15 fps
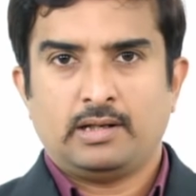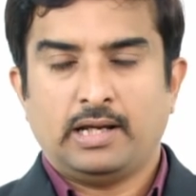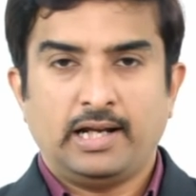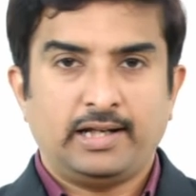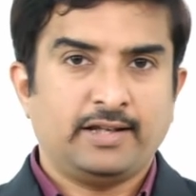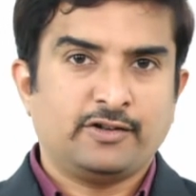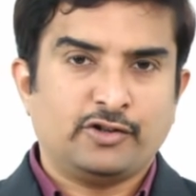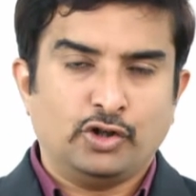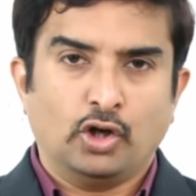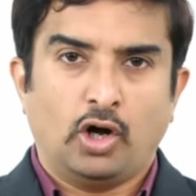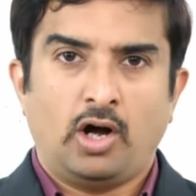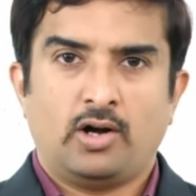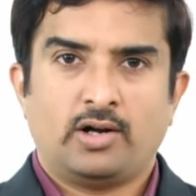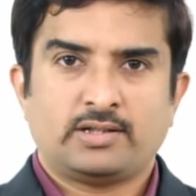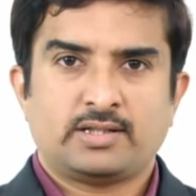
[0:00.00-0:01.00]
It is
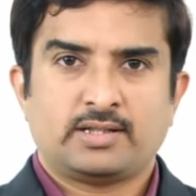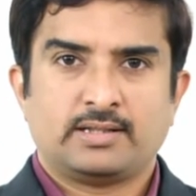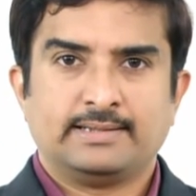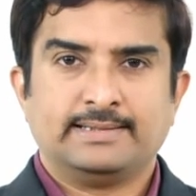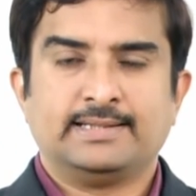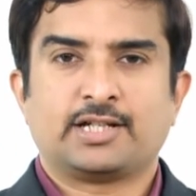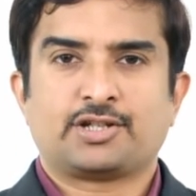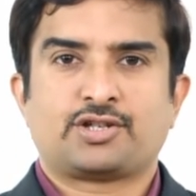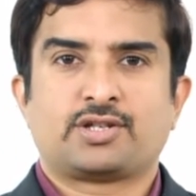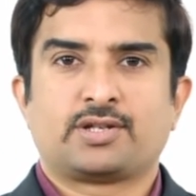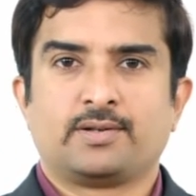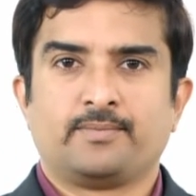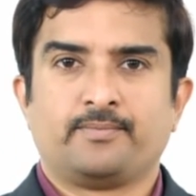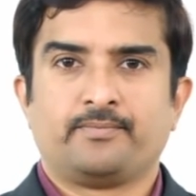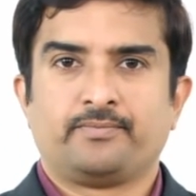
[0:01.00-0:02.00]
not that
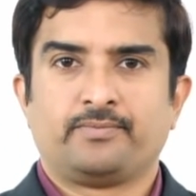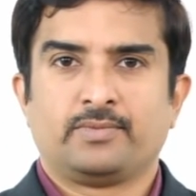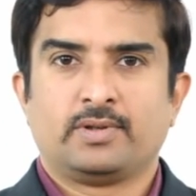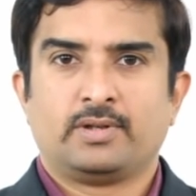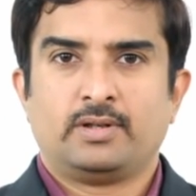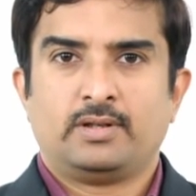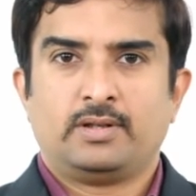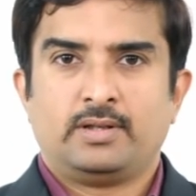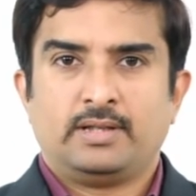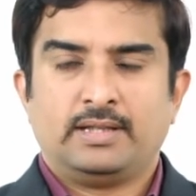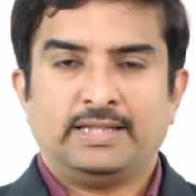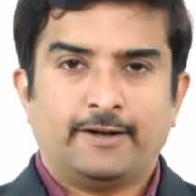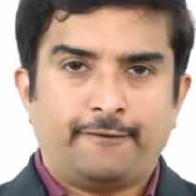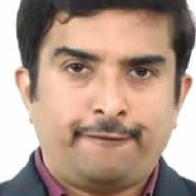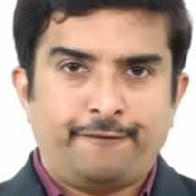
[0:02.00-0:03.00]

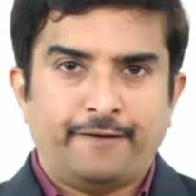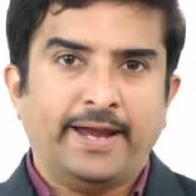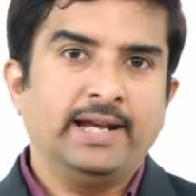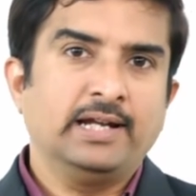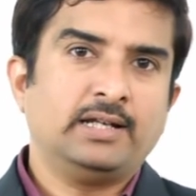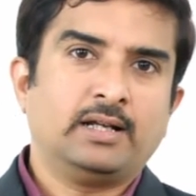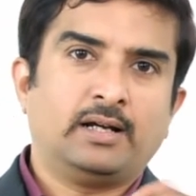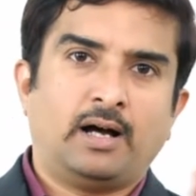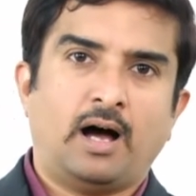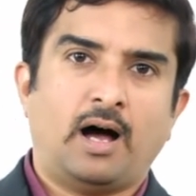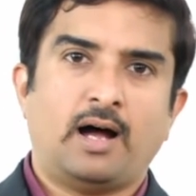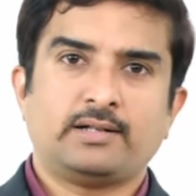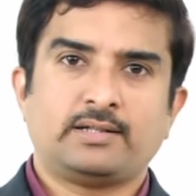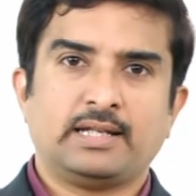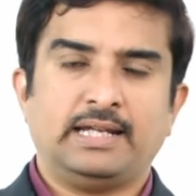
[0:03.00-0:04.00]
the failed
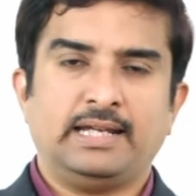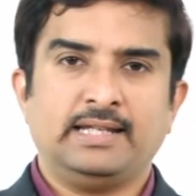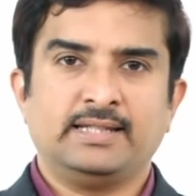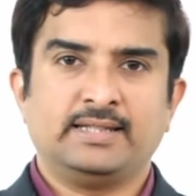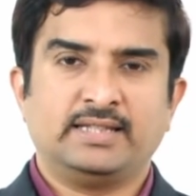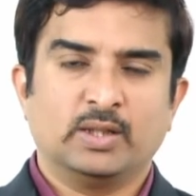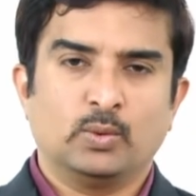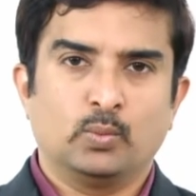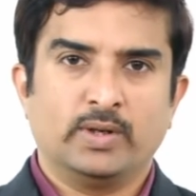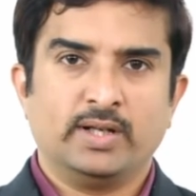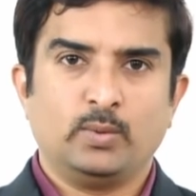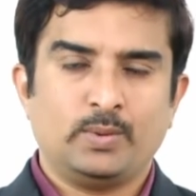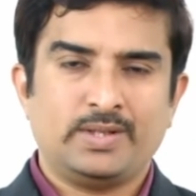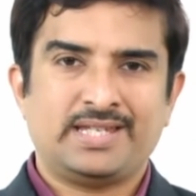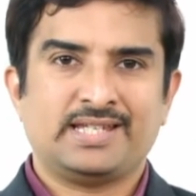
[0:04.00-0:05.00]
heart is the
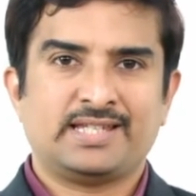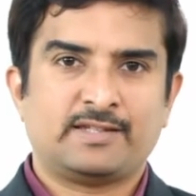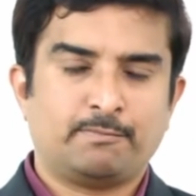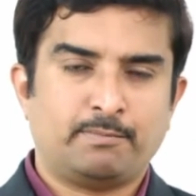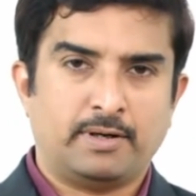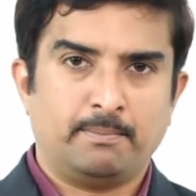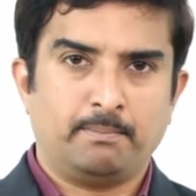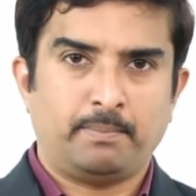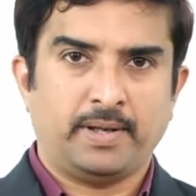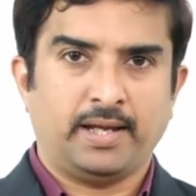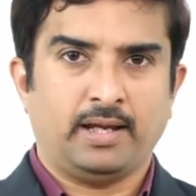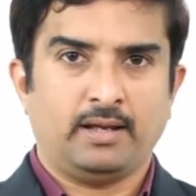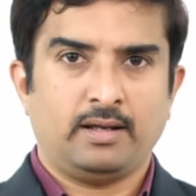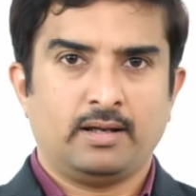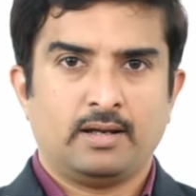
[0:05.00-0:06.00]
one which is
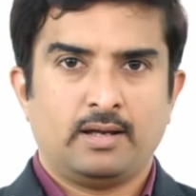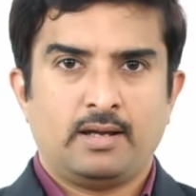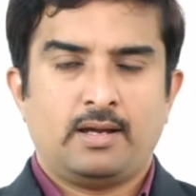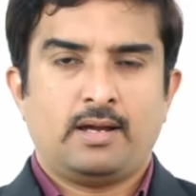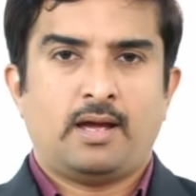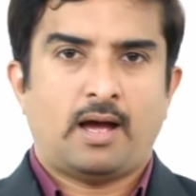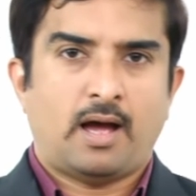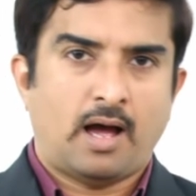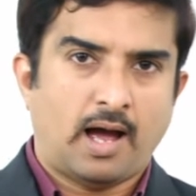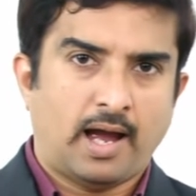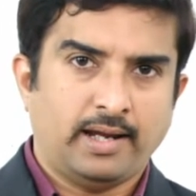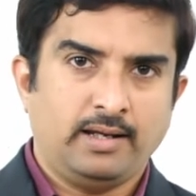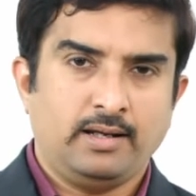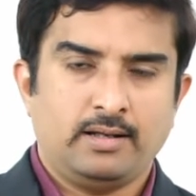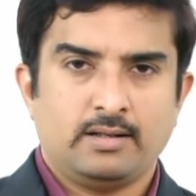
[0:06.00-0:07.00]
pumping
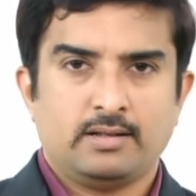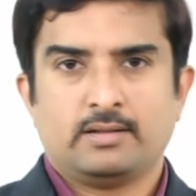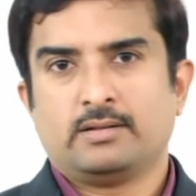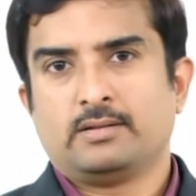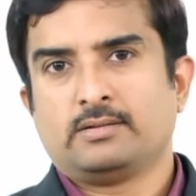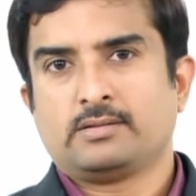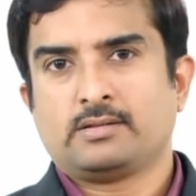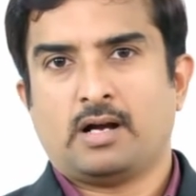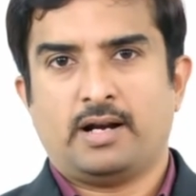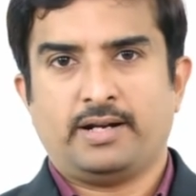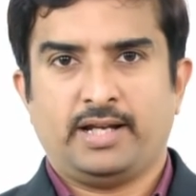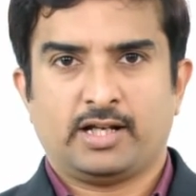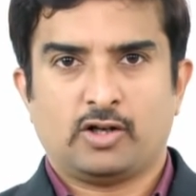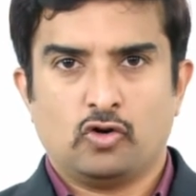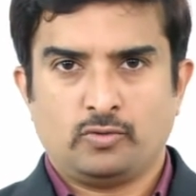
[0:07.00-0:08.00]
high
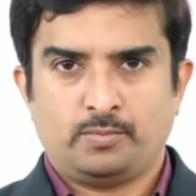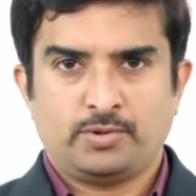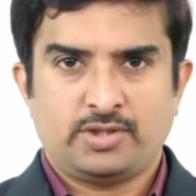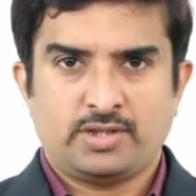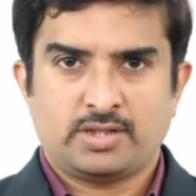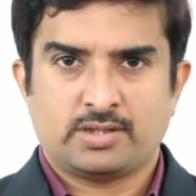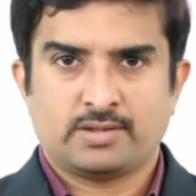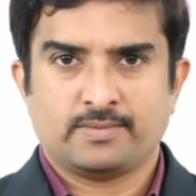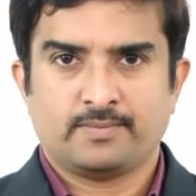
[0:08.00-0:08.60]
cardiac output,